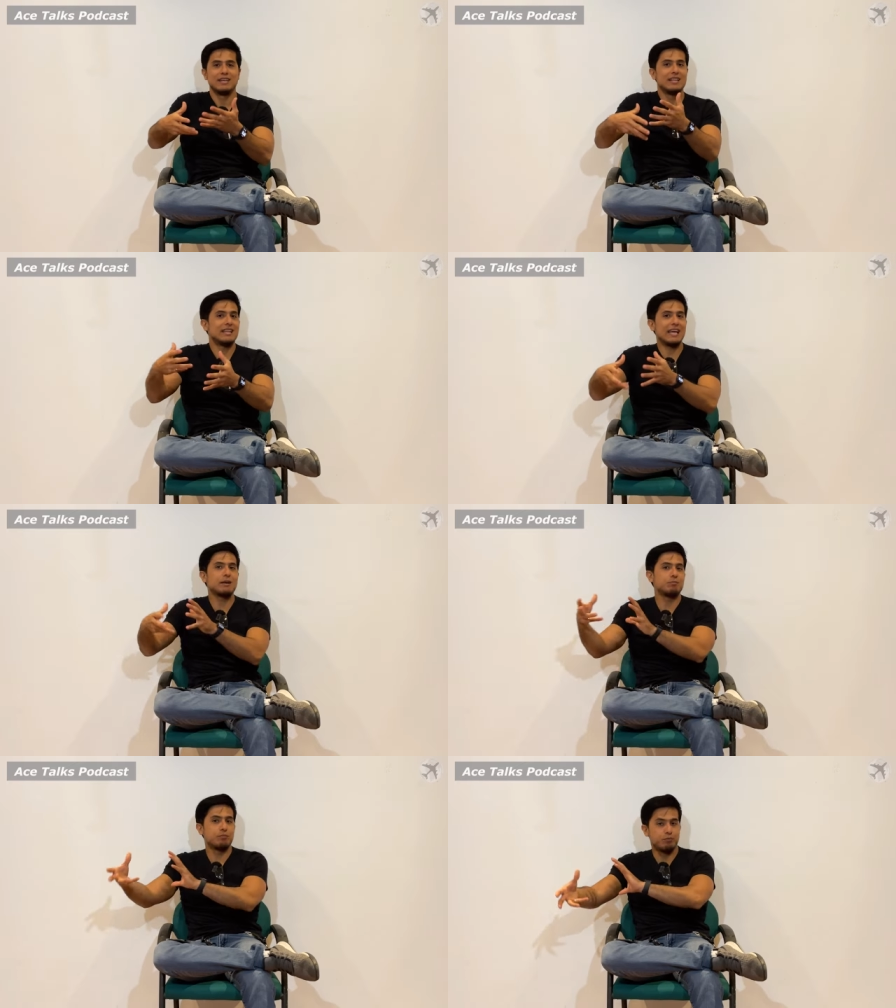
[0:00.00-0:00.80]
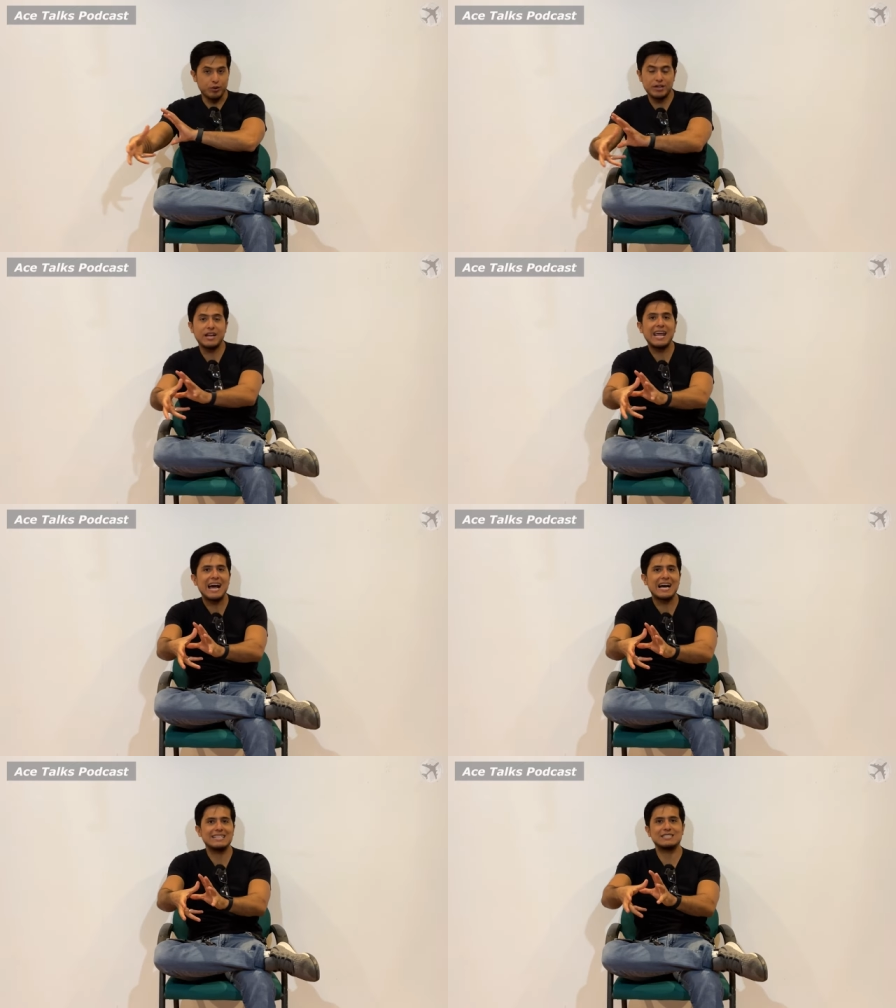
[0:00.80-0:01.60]
they can put in A
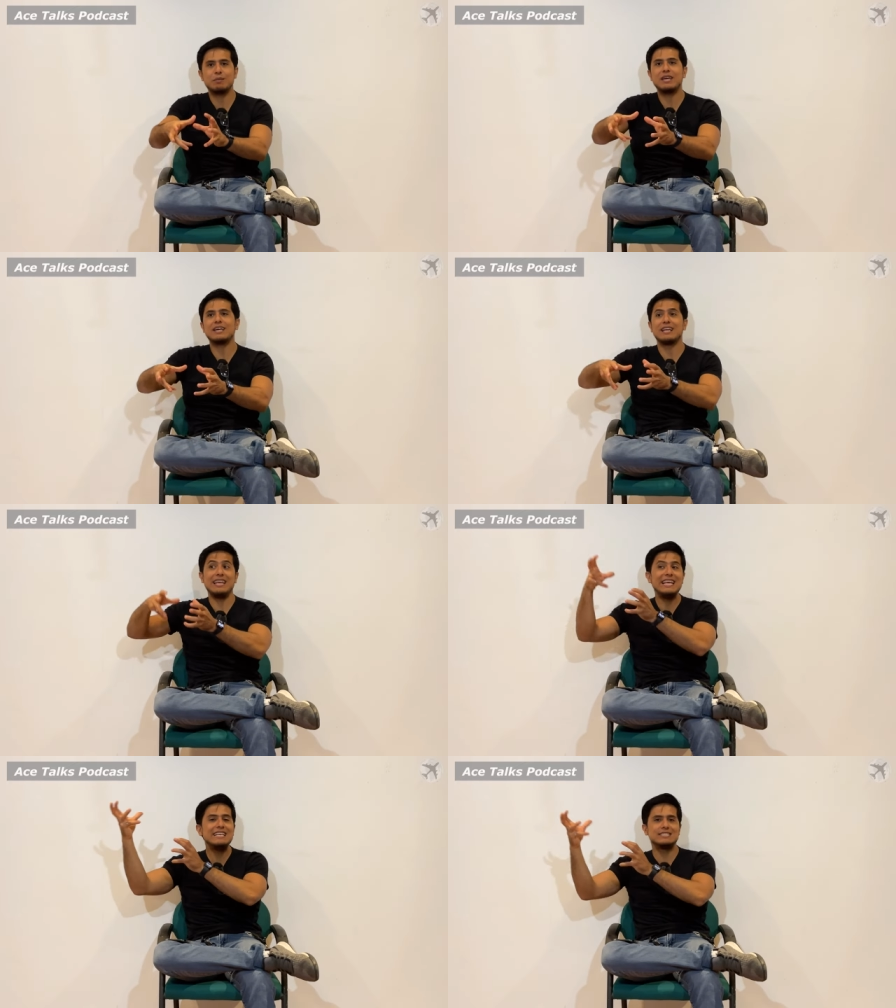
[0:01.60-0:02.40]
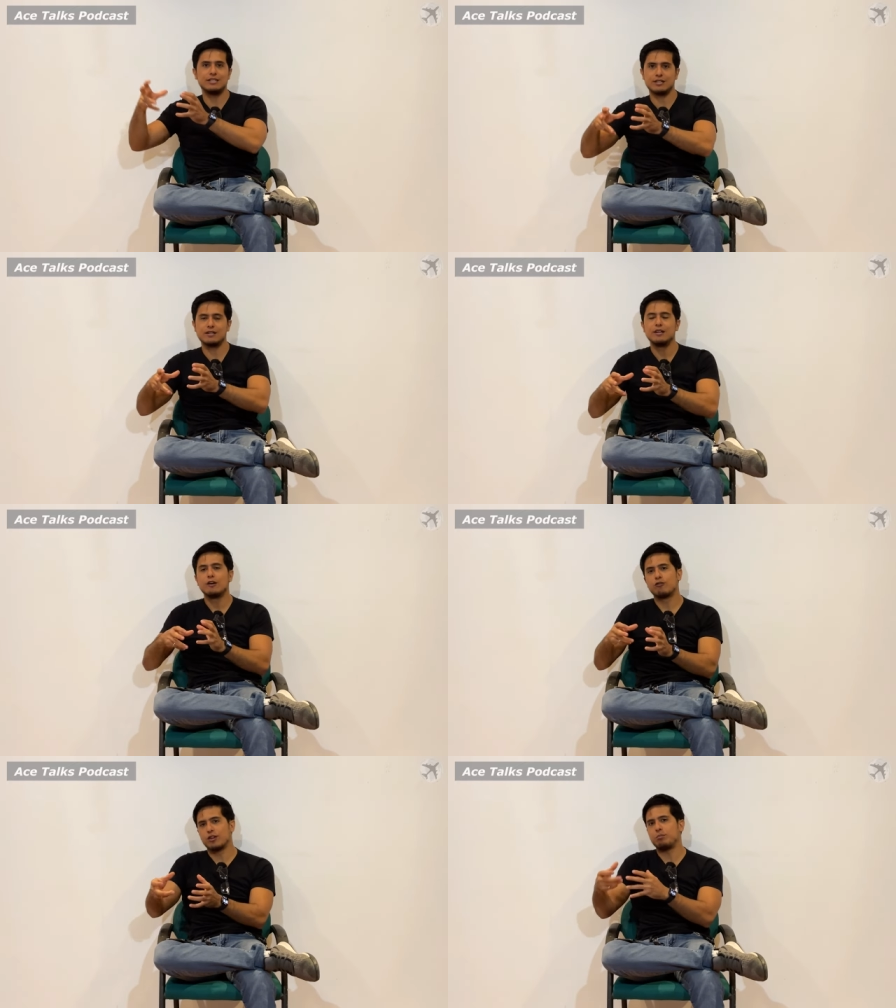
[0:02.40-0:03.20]
I to make it easier
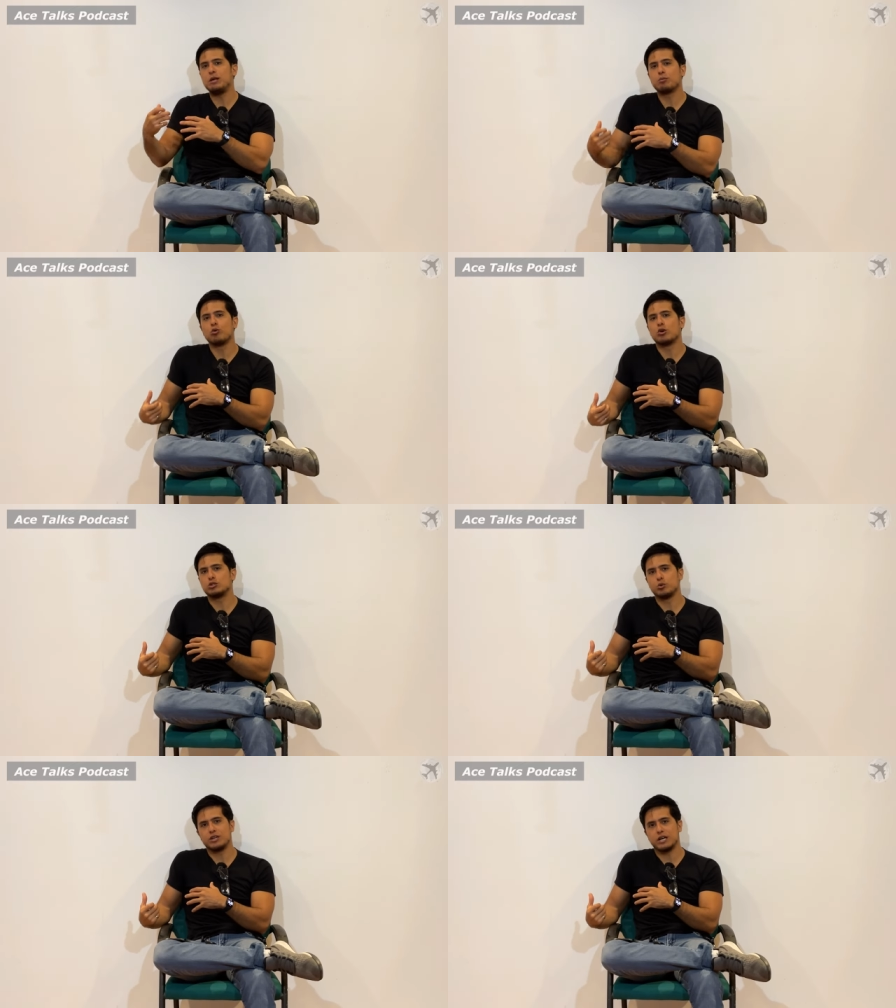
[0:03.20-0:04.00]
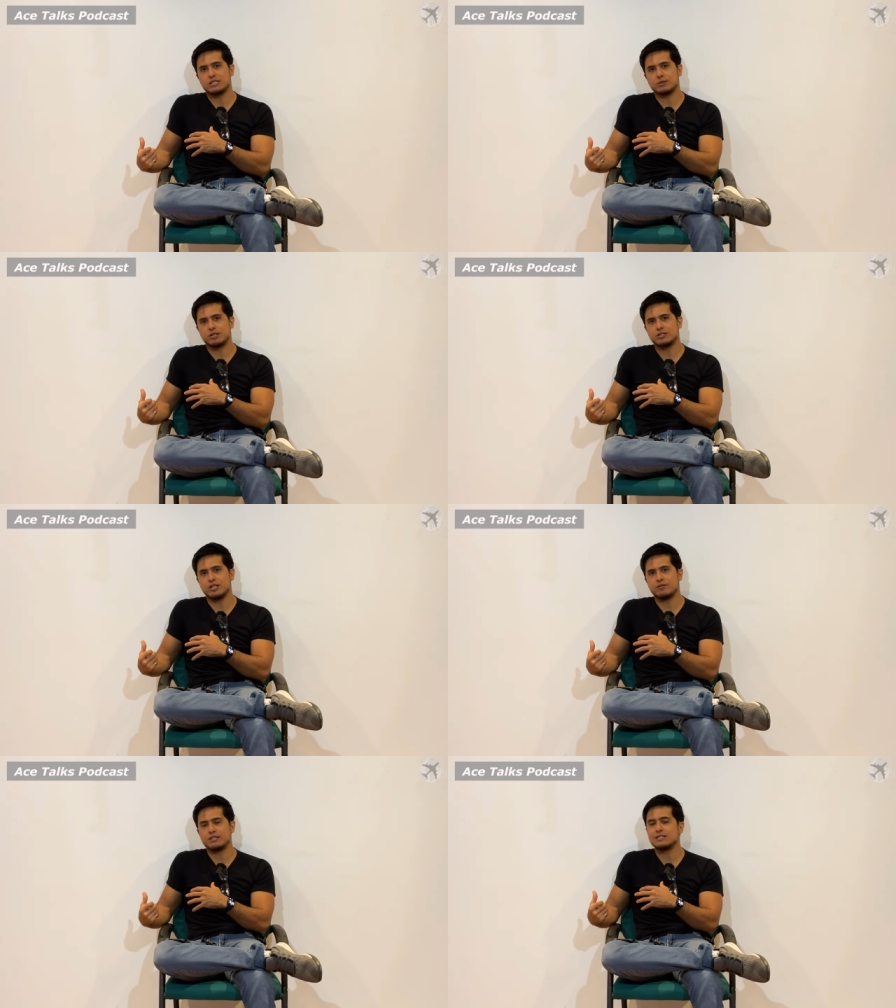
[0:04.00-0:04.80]
for the people who are doing customer
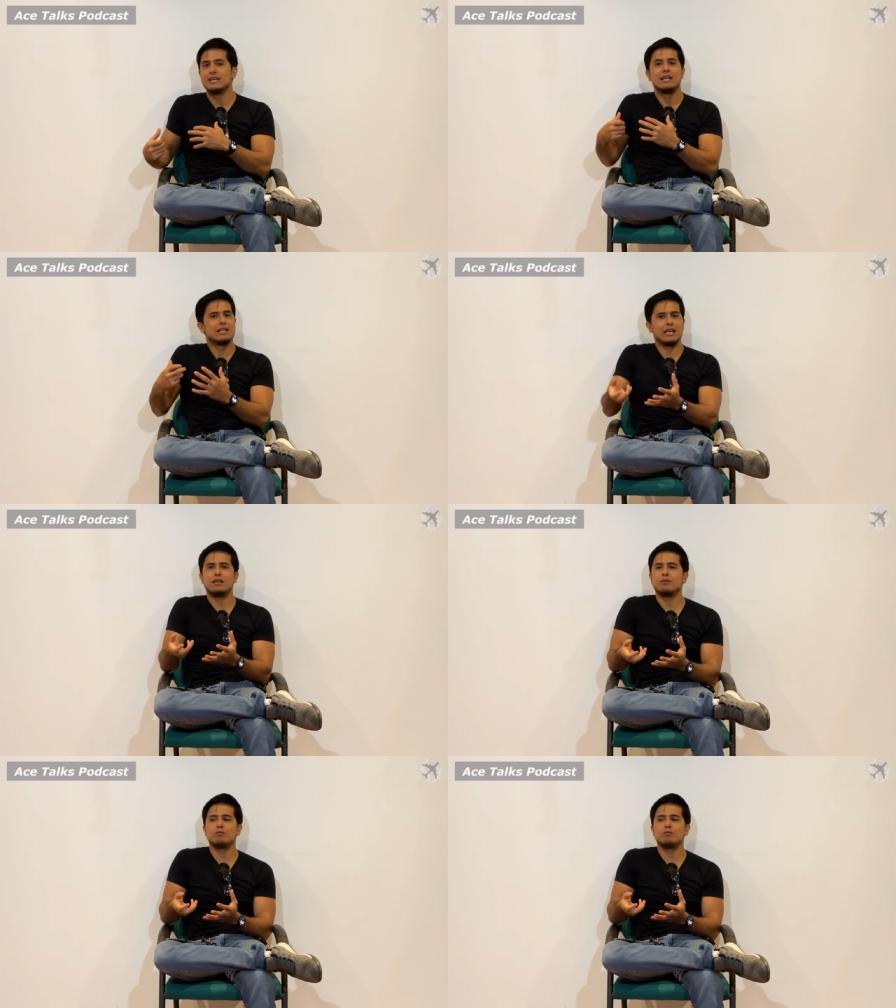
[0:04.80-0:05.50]
service. Like,